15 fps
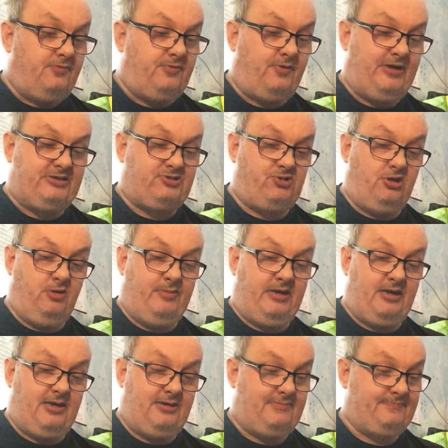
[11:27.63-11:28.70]
The Retro
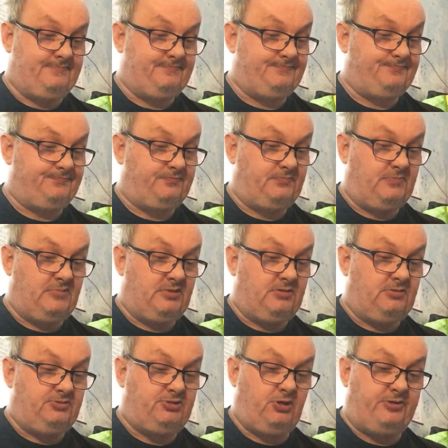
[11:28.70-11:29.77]
Bear,
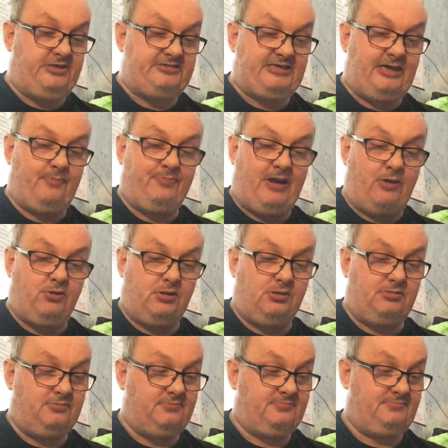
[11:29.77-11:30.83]
Tony Tech Powell,